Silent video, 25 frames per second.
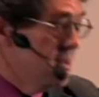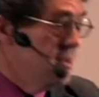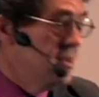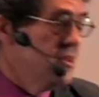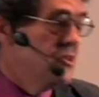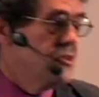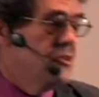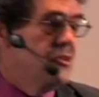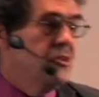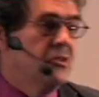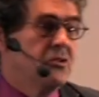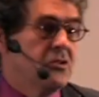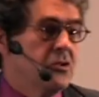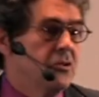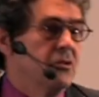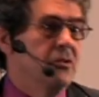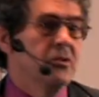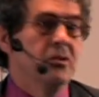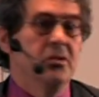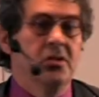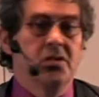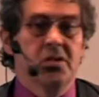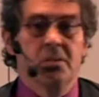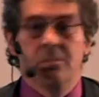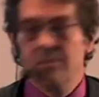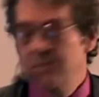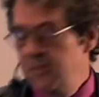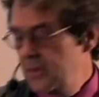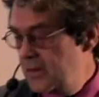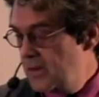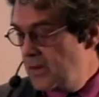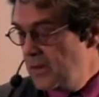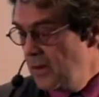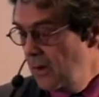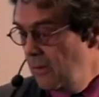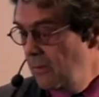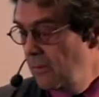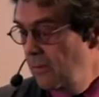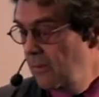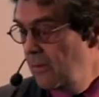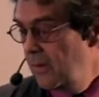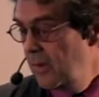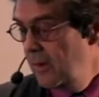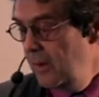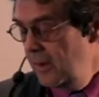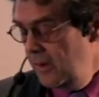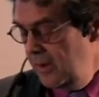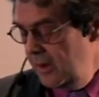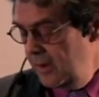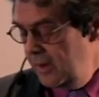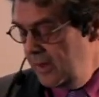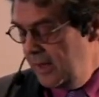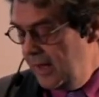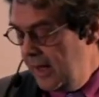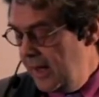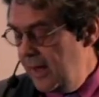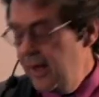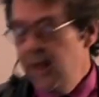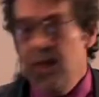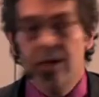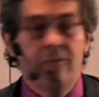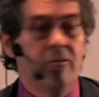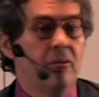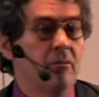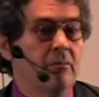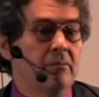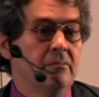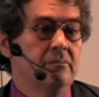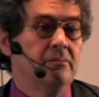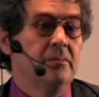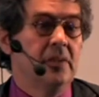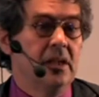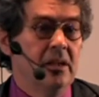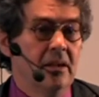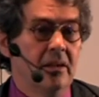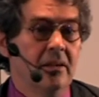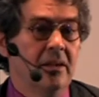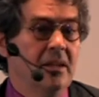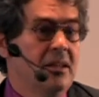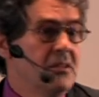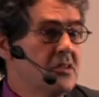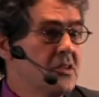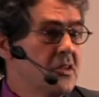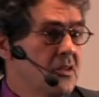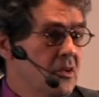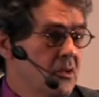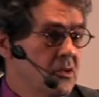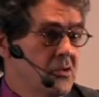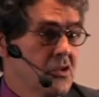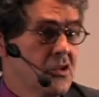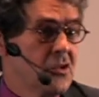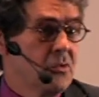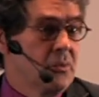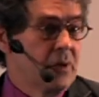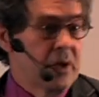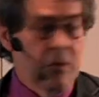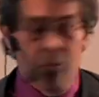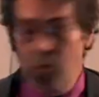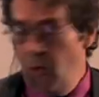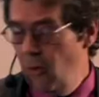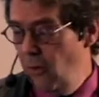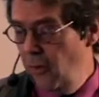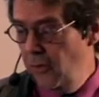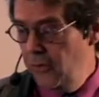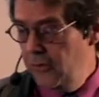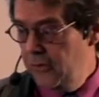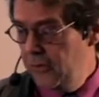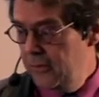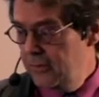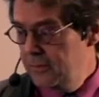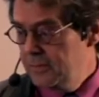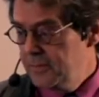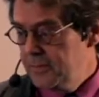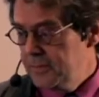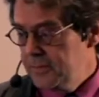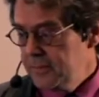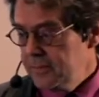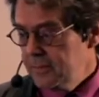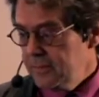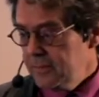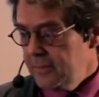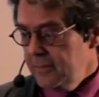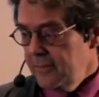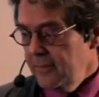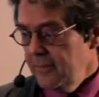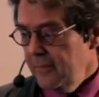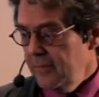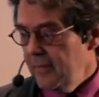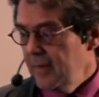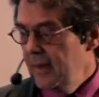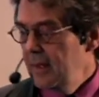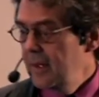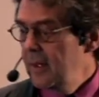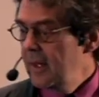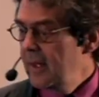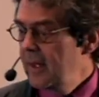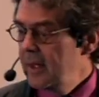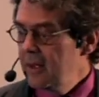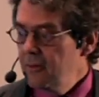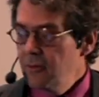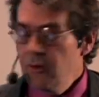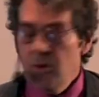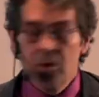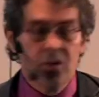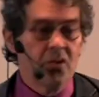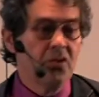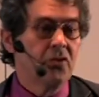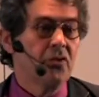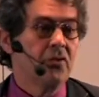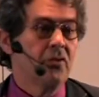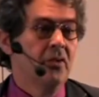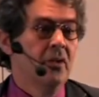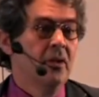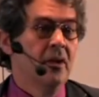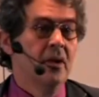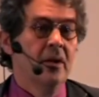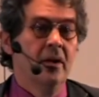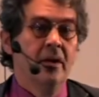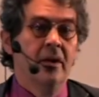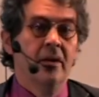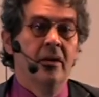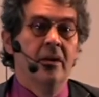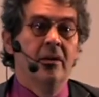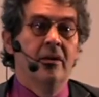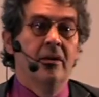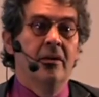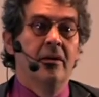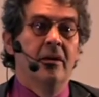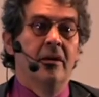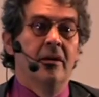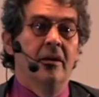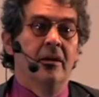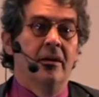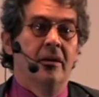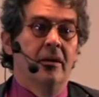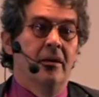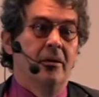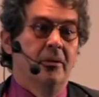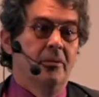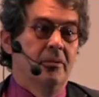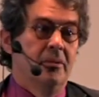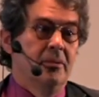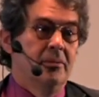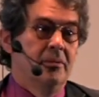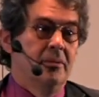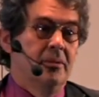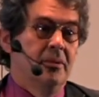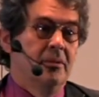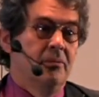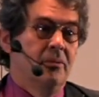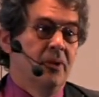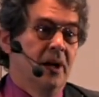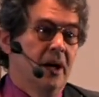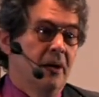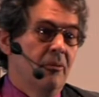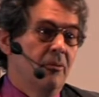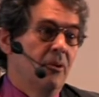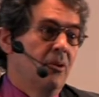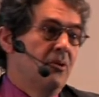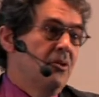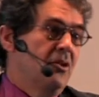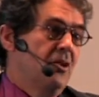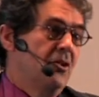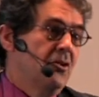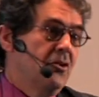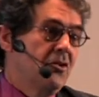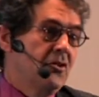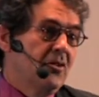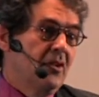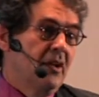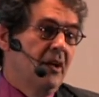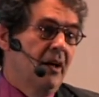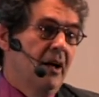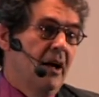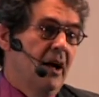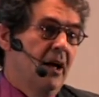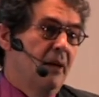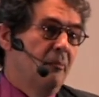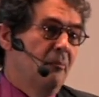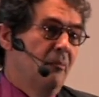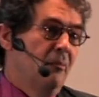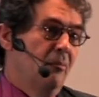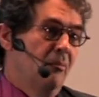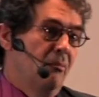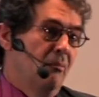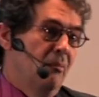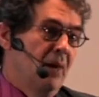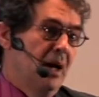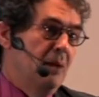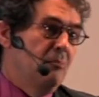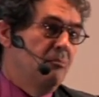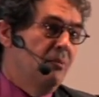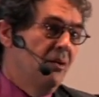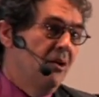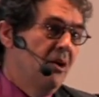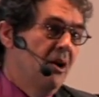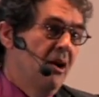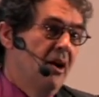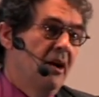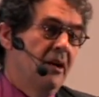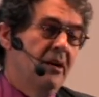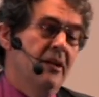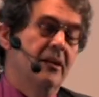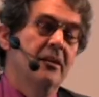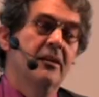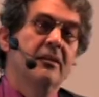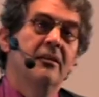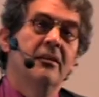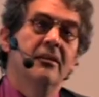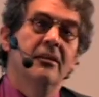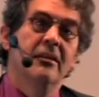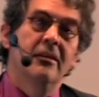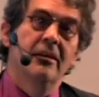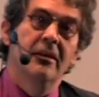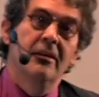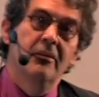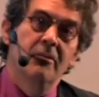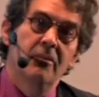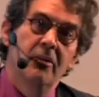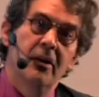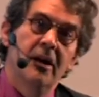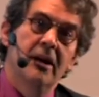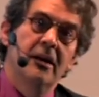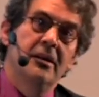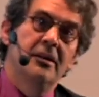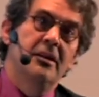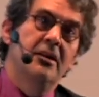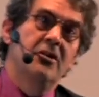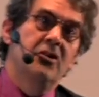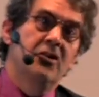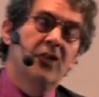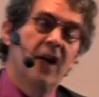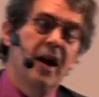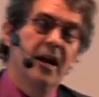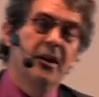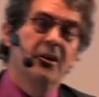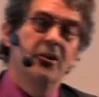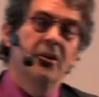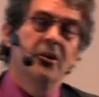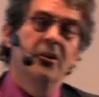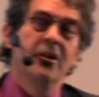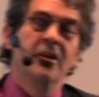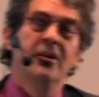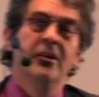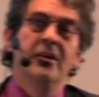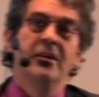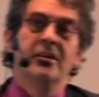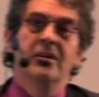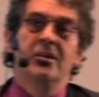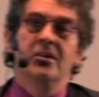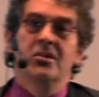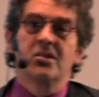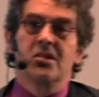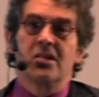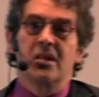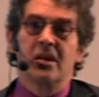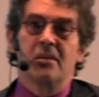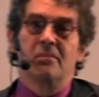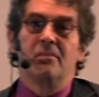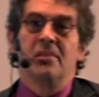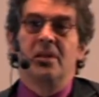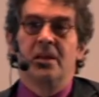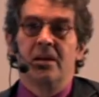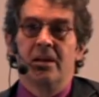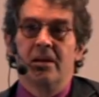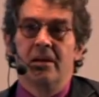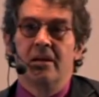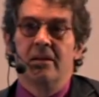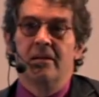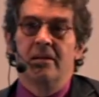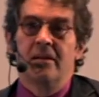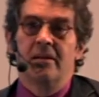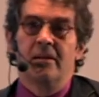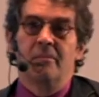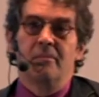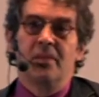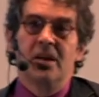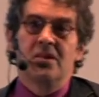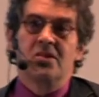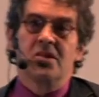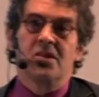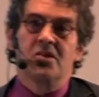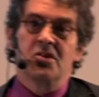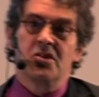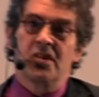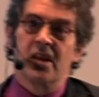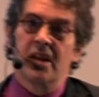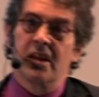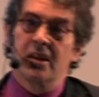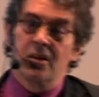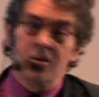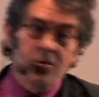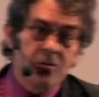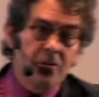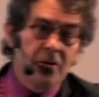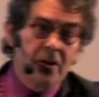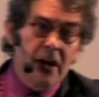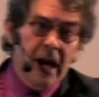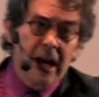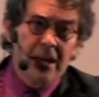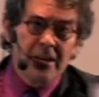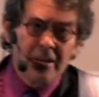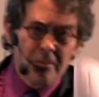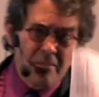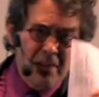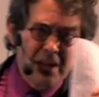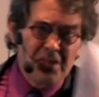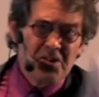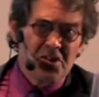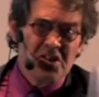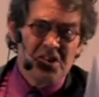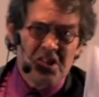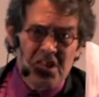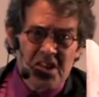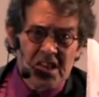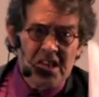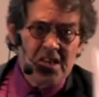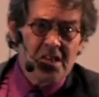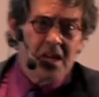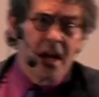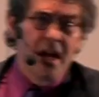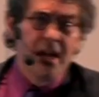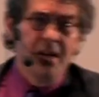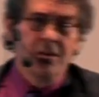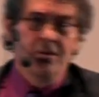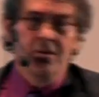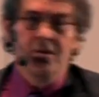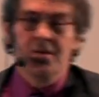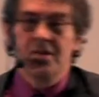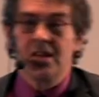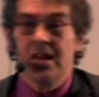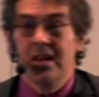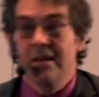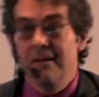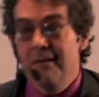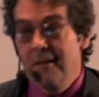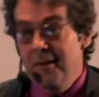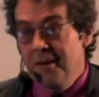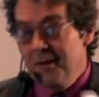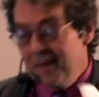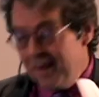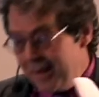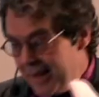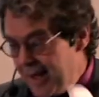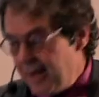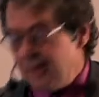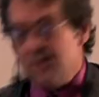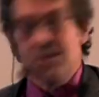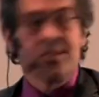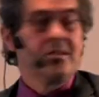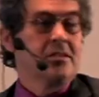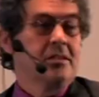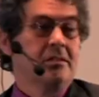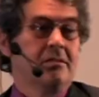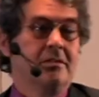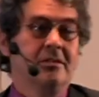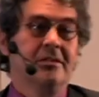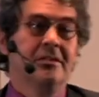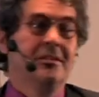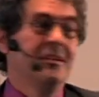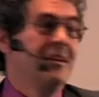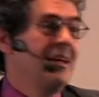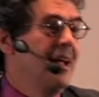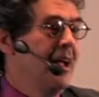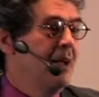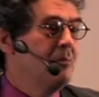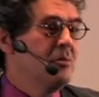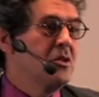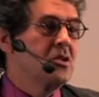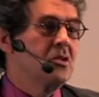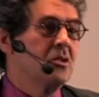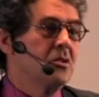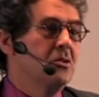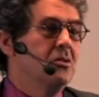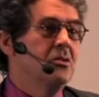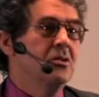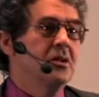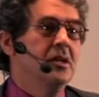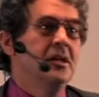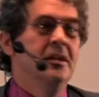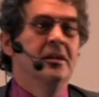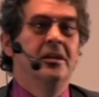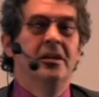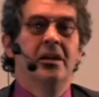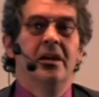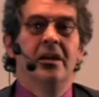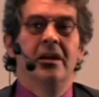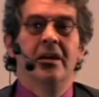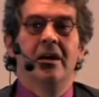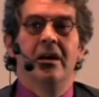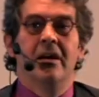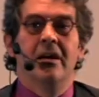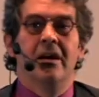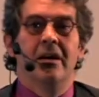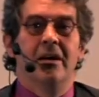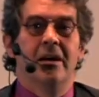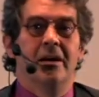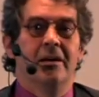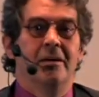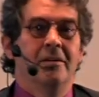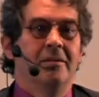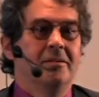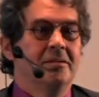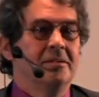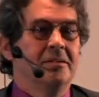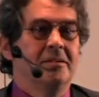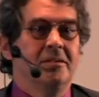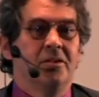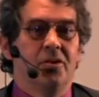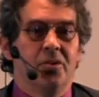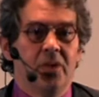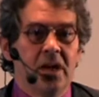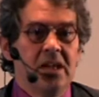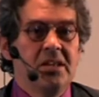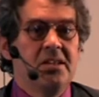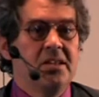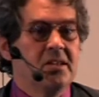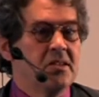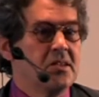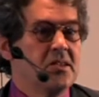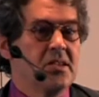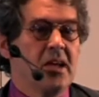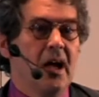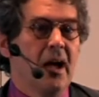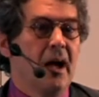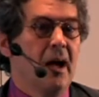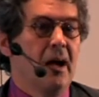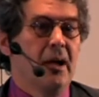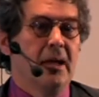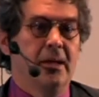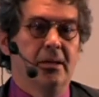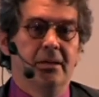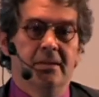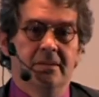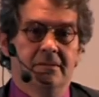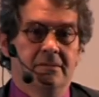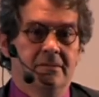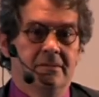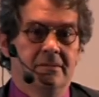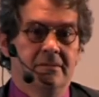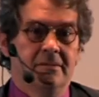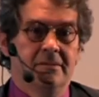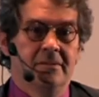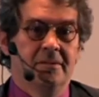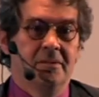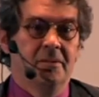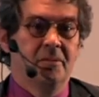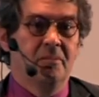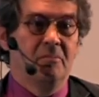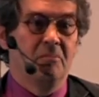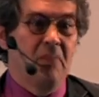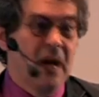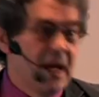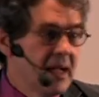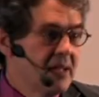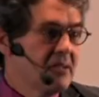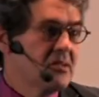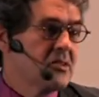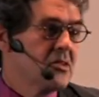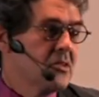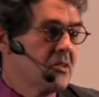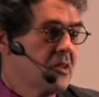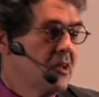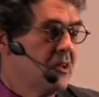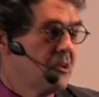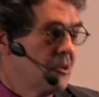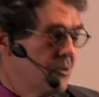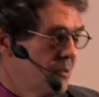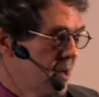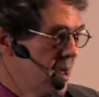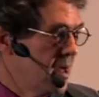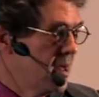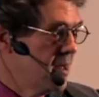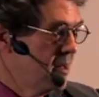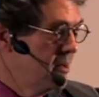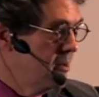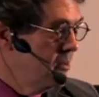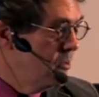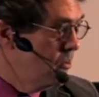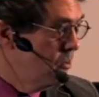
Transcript: in digital journalism. So you got to have at least those three roles. And of course, uh, when I wrote this on my blog, um, a designer sent me a, a, message saying, "You forgot to mention designers." And yes, absolutely, uh, great design makes a great